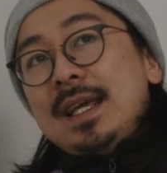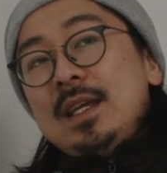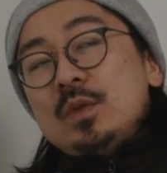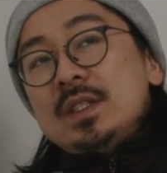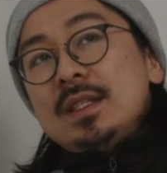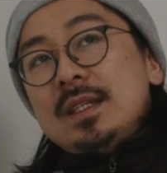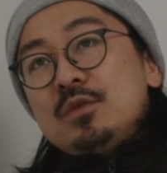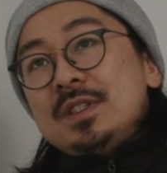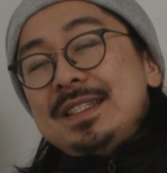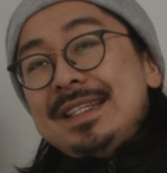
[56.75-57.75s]
it was
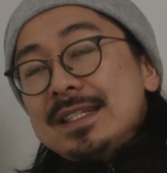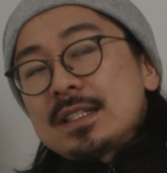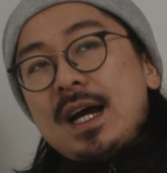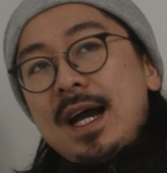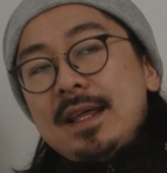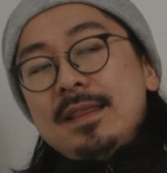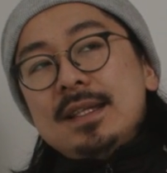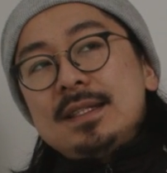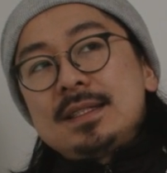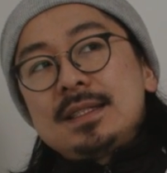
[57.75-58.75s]
this guy,
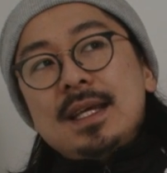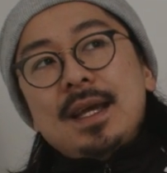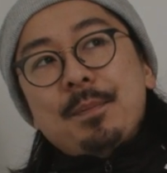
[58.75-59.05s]
this